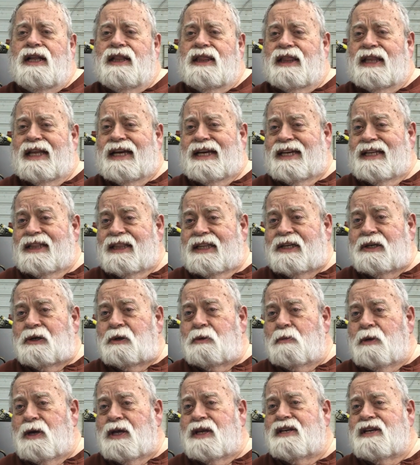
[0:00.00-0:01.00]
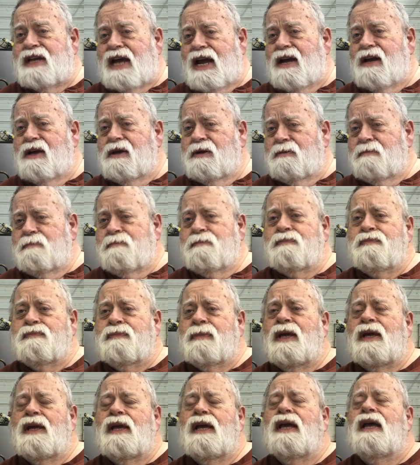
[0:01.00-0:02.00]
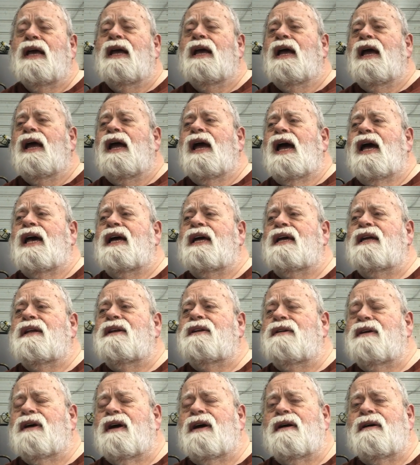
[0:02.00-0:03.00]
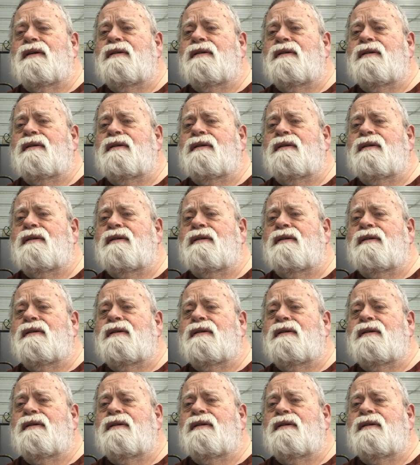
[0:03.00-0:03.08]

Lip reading: lay a little bit down and